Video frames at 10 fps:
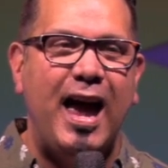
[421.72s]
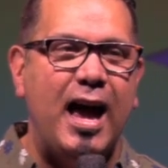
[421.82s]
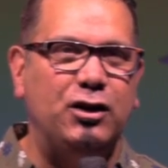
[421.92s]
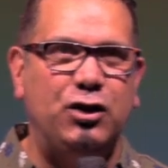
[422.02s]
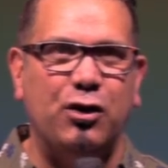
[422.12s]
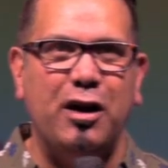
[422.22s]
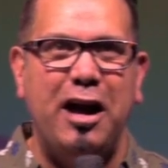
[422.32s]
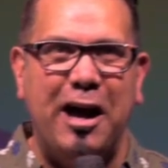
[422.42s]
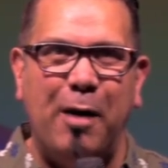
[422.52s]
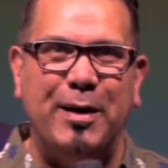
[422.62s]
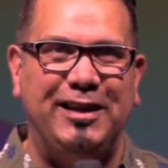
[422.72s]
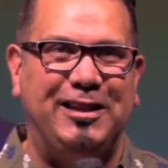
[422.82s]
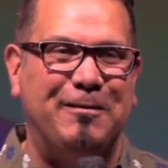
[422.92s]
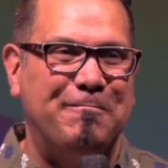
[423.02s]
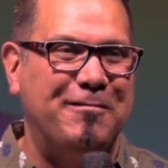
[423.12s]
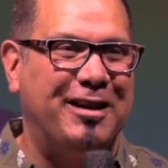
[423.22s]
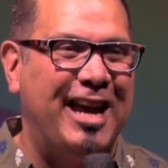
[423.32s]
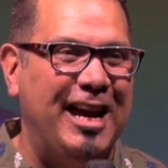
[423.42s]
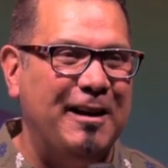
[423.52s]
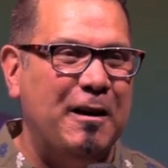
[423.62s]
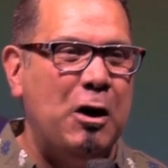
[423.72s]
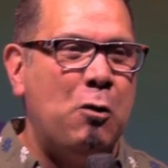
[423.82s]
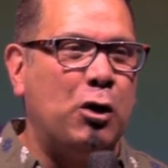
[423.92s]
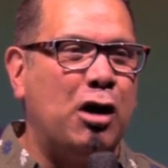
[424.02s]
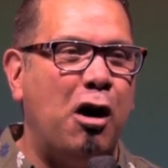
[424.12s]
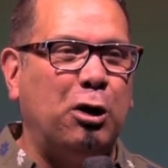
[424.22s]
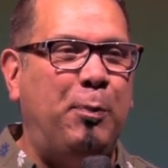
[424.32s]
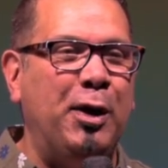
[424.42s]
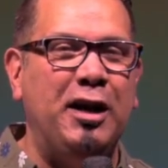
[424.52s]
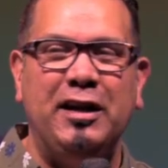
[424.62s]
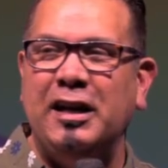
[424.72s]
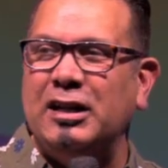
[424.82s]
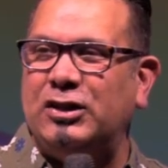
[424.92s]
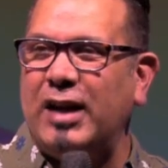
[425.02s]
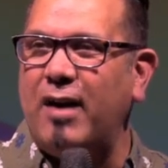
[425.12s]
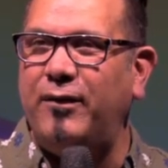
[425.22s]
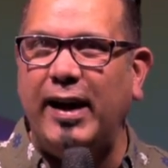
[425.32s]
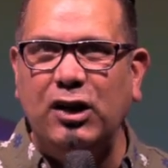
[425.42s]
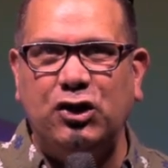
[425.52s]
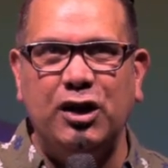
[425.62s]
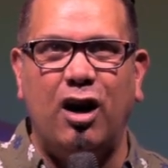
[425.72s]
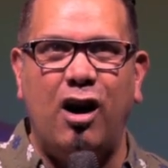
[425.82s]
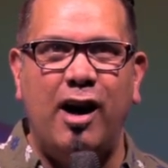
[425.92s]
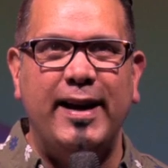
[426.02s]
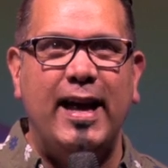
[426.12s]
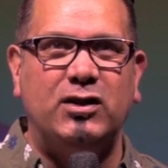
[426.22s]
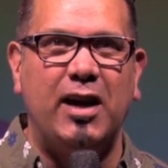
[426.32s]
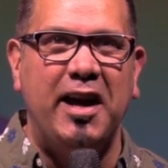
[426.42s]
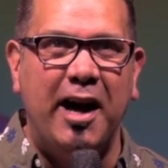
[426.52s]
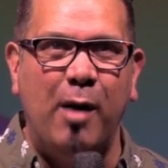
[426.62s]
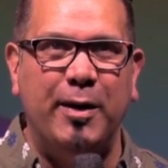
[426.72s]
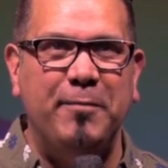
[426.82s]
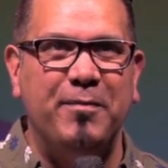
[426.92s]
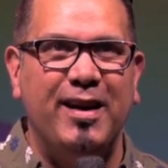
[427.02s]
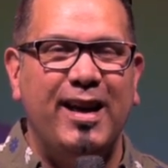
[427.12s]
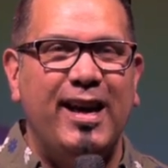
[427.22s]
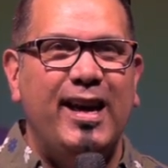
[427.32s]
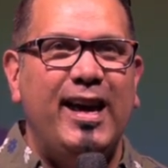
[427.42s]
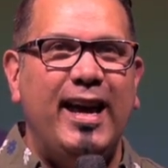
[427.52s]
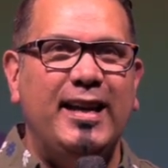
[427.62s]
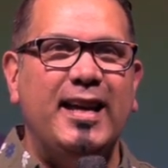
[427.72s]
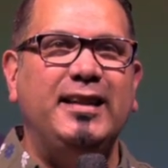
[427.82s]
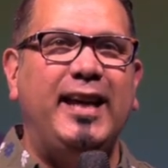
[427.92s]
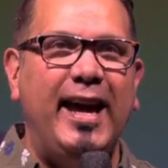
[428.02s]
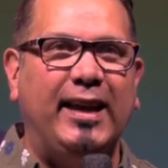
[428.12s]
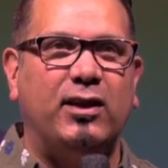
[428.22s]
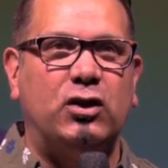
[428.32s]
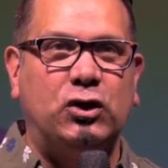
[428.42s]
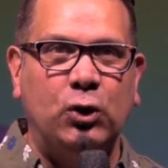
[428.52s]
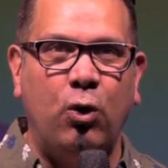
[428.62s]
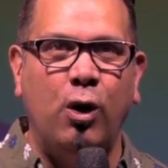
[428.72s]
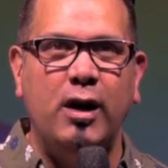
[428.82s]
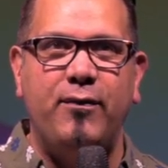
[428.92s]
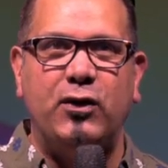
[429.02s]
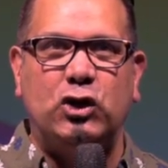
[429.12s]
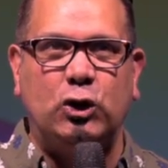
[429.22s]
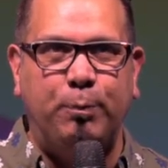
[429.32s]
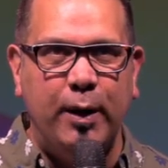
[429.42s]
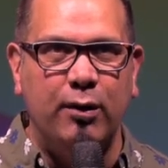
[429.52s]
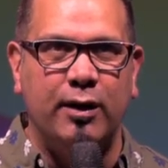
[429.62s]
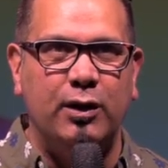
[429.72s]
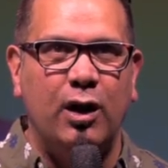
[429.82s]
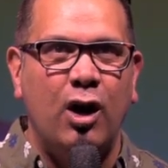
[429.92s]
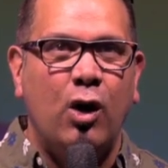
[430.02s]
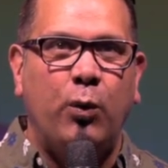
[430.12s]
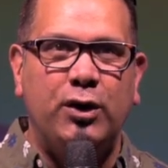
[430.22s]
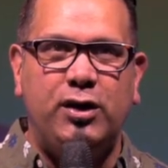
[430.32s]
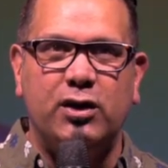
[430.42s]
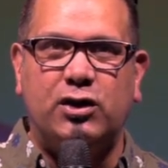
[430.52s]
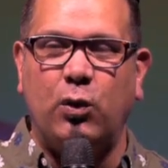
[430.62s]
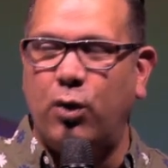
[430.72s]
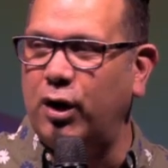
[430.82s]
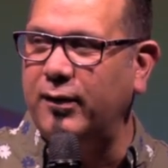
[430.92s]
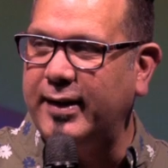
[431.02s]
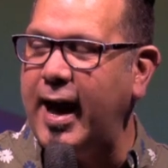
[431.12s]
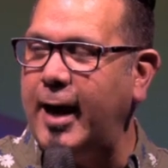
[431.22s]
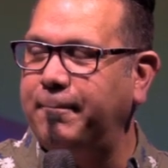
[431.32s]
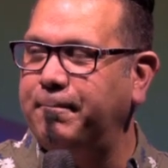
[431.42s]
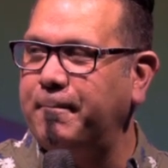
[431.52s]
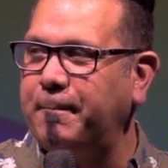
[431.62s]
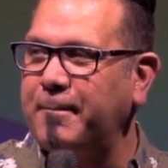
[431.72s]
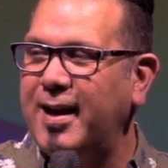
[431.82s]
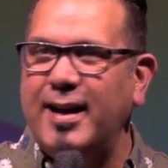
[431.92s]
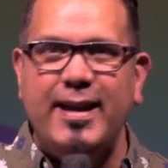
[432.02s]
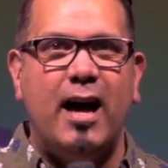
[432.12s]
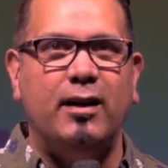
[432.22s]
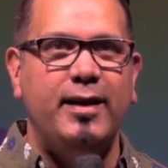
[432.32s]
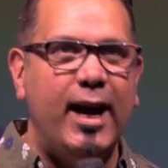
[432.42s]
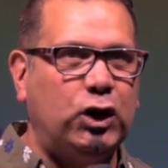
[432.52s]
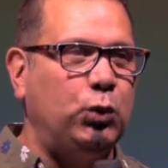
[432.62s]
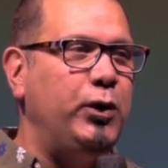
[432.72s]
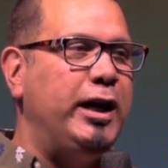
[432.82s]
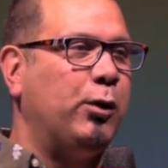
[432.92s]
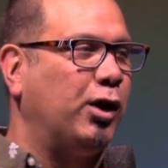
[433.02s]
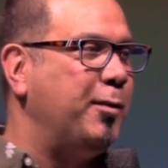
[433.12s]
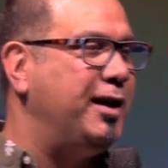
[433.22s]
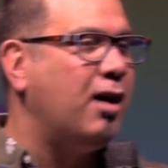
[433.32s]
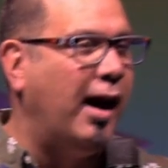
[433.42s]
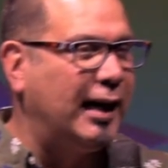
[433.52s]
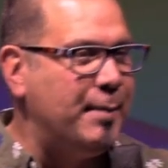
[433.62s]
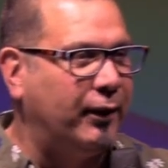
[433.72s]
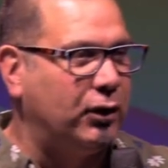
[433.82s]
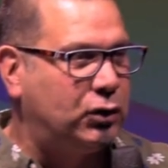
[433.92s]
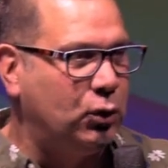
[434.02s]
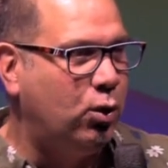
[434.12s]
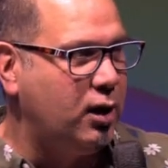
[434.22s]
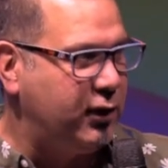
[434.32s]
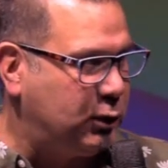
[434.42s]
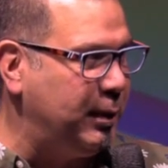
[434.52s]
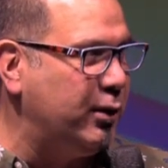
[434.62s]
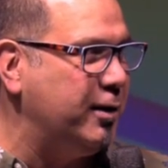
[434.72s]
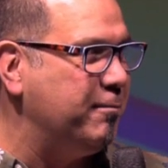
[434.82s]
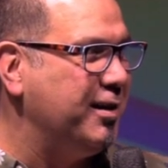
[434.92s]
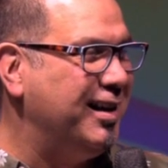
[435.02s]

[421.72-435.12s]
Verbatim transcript: as your helmet, okay? We're called to put salvation on as a helmet and then take the sword of the Spirit, which is the Word of God. Now, next week, we're going to be talking about the sword of the Spirit.